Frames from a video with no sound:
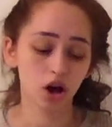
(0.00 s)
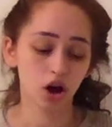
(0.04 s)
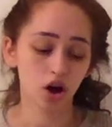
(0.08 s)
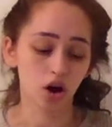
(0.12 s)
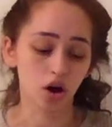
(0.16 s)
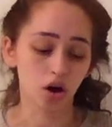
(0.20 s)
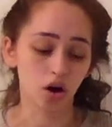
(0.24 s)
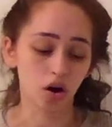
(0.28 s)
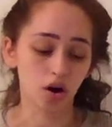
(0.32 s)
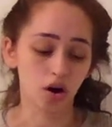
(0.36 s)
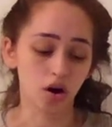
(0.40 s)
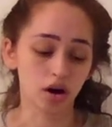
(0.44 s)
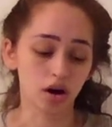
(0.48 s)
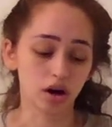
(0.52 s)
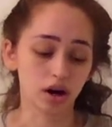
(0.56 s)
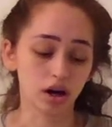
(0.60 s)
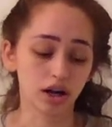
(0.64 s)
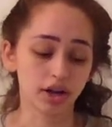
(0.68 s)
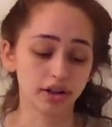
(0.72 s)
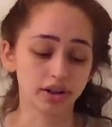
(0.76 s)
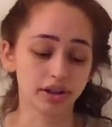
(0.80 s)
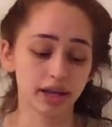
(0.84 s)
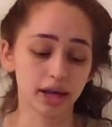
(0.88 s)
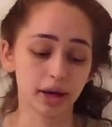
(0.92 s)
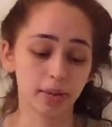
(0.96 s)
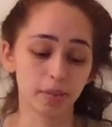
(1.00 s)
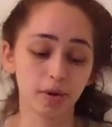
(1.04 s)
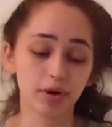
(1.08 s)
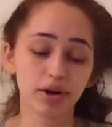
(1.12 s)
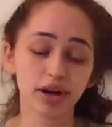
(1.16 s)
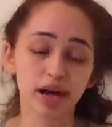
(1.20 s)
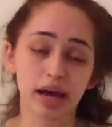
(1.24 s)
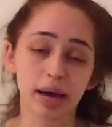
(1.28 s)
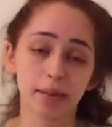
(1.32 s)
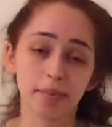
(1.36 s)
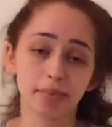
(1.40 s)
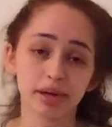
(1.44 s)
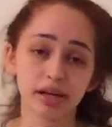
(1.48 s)
are the
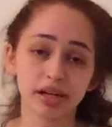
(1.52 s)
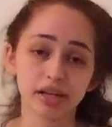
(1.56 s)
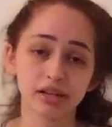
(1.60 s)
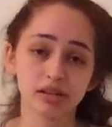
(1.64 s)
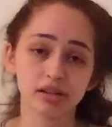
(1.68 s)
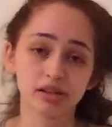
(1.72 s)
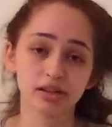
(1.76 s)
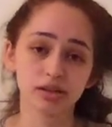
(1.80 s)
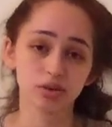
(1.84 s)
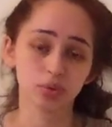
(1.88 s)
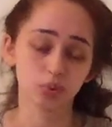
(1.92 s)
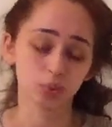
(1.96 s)
hippocampus,